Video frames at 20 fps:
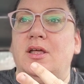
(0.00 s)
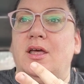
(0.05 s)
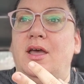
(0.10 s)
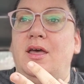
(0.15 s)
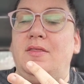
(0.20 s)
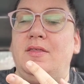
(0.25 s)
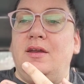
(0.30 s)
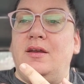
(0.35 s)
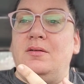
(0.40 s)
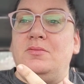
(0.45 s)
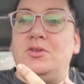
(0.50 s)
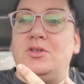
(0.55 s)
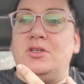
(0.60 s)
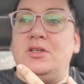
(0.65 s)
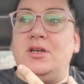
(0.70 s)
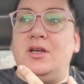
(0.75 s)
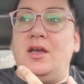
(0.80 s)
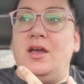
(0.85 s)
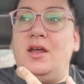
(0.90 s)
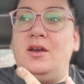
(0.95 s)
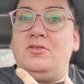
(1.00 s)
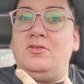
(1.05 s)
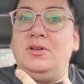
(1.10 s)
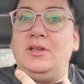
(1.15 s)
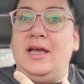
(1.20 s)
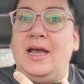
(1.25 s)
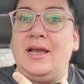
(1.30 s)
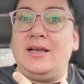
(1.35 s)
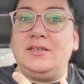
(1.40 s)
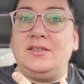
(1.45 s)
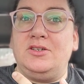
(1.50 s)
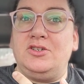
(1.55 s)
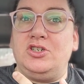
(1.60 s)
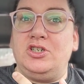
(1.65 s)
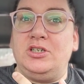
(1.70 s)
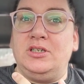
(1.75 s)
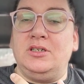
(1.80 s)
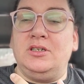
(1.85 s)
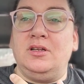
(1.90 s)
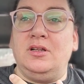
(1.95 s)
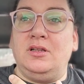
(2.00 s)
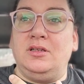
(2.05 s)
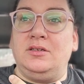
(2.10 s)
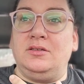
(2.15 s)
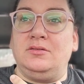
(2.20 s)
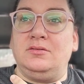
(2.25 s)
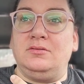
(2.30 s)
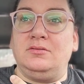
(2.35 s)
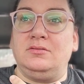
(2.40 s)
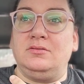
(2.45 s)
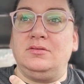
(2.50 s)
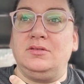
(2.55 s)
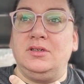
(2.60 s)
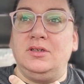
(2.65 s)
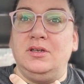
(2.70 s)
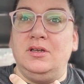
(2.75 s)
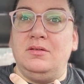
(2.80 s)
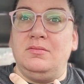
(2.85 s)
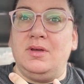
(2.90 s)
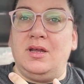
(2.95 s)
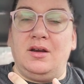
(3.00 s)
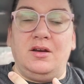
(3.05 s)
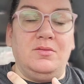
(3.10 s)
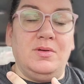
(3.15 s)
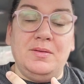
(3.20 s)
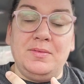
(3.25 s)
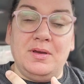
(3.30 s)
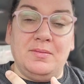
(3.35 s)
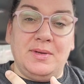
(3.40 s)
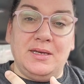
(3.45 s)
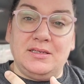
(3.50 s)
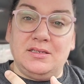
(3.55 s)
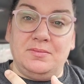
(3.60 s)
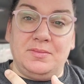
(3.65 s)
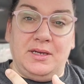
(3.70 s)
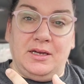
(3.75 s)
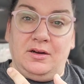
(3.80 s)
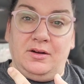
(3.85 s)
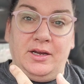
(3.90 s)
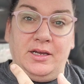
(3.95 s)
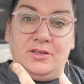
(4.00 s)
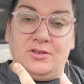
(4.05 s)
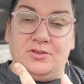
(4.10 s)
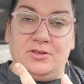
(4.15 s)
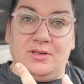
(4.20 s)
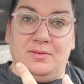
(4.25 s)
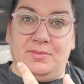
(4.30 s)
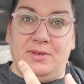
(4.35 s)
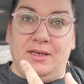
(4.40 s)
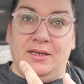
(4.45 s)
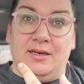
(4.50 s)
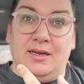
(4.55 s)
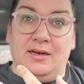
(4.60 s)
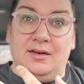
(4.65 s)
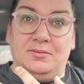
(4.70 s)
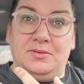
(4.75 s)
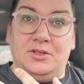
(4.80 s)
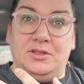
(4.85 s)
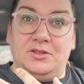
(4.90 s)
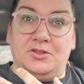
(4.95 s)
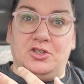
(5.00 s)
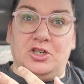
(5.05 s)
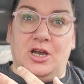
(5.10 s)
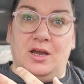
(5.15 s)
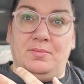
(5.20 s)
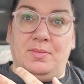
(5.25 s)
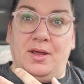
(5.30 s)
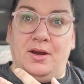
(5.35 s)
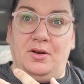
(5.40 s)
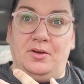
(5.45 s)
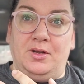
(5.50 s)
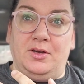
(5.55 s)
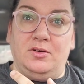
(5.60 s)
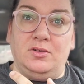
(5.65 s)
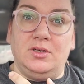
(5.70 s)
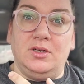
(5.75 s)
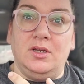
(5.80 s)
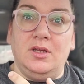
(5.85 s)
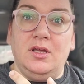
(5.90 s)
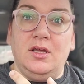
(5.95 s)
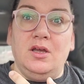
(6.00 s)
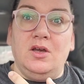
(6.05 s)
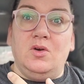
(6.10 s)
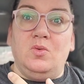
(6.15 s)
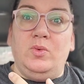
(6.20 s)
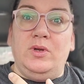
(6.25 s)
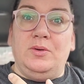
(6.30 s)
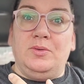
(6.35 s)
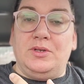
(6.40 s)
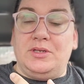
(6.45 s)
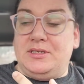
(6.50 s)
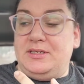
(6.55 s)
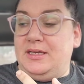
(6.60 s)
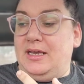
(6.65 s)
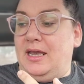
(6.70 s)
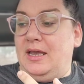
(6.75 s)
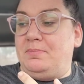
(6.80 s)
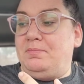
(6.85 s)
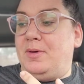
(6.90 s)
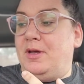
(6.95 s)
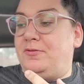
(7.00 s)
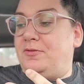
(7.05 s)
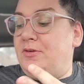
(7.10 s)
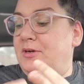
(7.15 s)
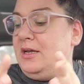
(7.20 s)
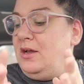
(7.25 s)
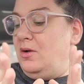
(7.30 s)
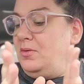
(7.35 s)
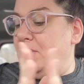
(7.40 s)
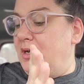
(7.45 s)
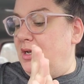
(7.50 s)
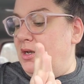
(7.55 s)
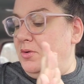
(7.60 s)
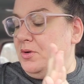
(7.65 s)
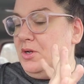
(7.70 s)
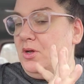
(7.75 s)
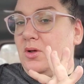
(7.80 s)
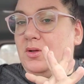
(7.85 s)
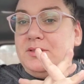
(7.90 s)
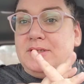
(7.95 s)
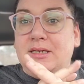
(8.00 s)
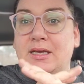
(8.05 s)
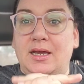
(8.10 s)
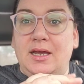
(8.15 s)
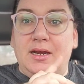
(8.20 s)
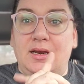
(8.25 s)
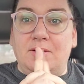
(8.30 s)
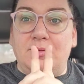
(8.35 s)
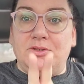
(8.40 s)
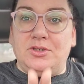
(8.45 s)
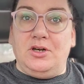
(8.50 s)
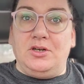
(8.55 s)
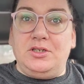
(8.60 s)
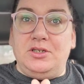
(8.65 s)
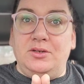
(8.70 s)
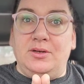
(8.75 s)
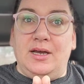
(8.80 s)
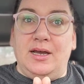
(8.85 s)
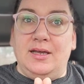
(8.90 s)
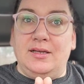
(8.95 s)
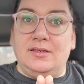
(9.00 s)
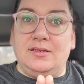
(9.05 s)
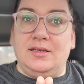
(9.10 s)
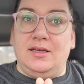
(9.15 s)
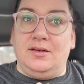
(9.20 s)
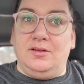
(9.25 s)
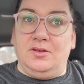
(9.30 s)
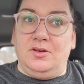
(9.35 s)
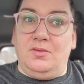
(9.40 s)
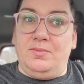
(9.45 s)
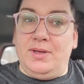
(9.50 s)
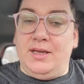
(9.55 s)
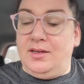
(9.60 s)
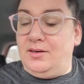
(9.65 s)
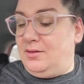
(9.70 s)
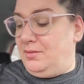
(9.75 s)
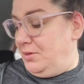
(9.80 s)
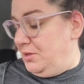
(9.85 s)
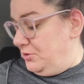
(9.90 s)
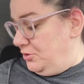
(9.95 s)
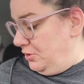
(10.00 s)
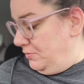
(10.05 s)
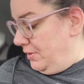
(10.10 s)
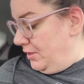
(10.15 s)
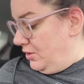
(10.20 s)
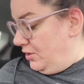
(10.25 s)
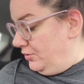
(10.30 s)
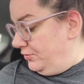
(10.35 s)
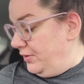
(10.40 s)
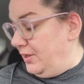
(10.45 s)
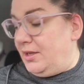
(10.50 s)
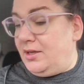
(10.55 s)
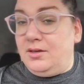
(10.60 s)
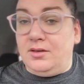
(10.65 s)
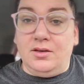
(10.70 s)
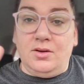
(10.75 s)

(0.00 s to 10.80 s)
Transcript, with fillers: And then I'm just gonna kind of relax and chill and I don't know, maybe I'll make some earrings or something and add them to the shop. I don't know. We will see. But for now, I'm going to go into Ulta and I will talk to you guys in a little bit. I'm going to drink my coffee.